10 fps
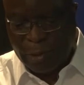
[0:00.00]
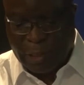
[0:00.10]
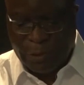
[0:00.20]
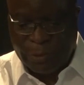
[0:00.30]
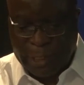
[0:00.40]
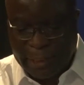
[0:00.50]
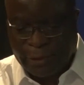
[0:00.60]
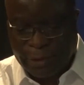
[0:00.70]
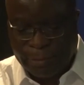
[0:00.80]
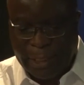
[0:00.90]
you can do
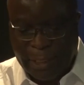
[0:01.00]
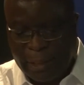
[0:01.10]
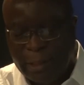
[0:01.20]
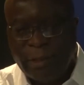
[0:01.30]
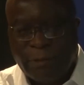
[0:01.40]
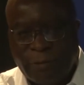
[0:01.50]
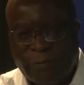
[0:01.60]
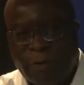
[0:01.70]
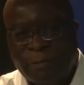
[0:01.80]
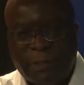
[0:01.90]
electrospinning to
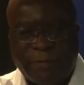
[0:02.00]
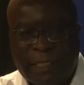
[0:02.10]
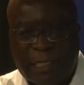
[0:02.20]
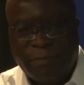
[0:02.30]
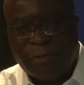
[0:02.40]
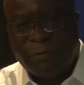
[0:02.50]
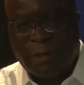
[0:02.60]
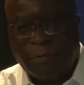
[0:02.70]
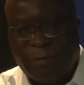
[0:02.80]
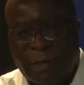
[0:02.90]
form different types of
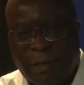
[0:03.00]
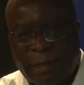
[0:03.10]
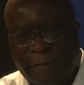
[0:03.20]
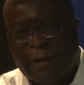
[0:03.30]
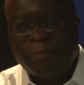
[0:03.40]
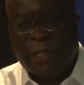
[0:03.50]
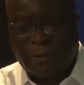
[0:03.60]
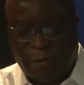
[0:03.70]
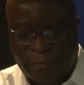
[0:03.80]
fabrics or